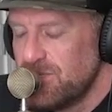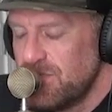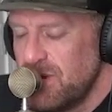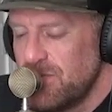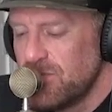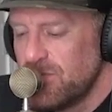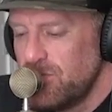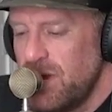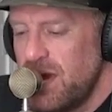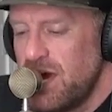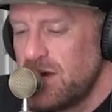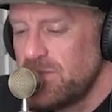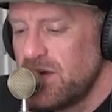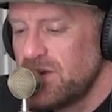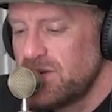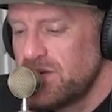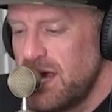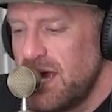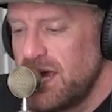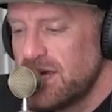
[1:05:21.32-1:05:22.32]
People are mad
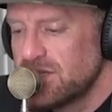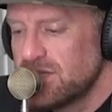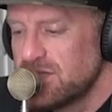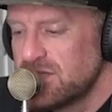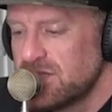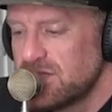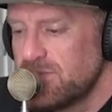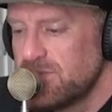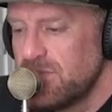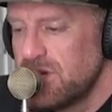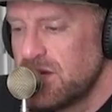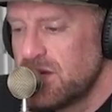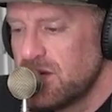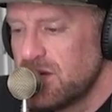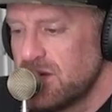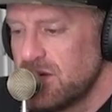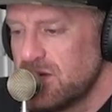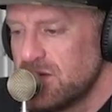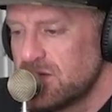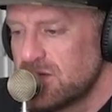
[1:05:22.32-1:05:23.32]
about taxes
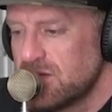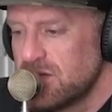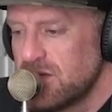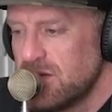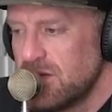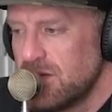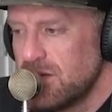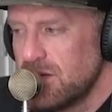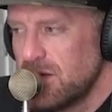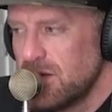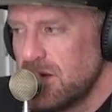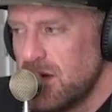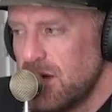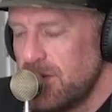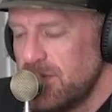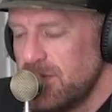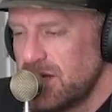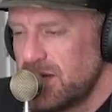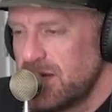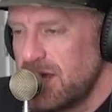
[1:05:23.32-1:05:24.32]
because, I
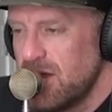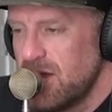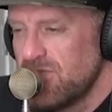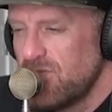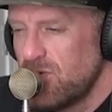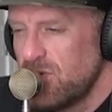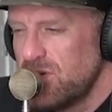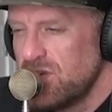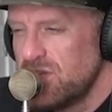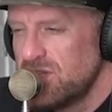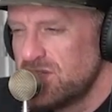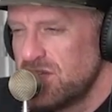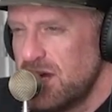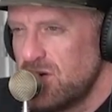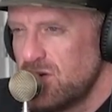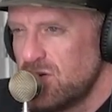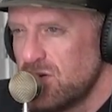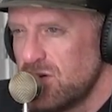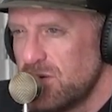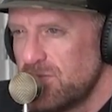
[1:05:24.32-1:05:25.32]
mean, Californians
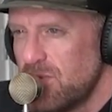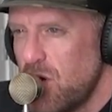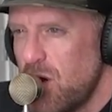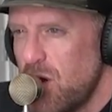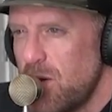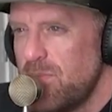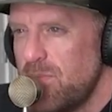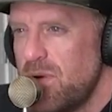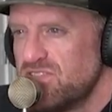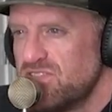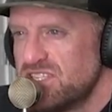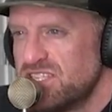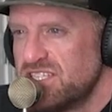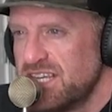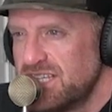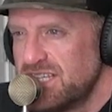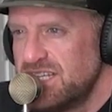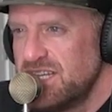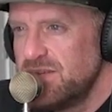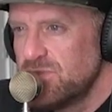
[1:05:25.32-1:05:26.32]
now are above
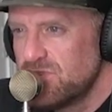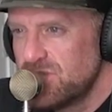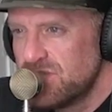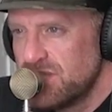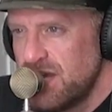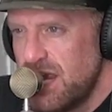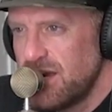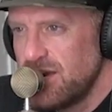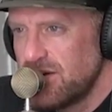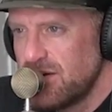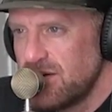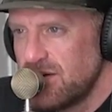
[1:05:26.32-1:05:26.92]
60%.